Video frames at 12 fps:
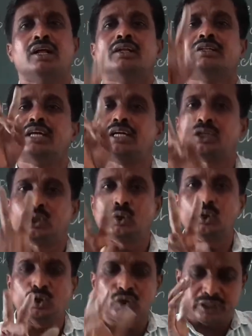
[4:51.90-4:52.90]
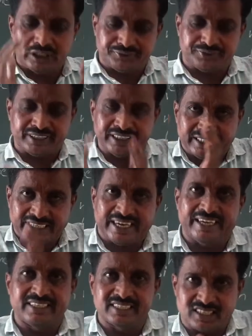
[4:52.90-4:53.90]
the two different
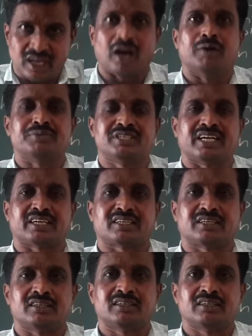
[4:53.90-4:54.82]
kinds object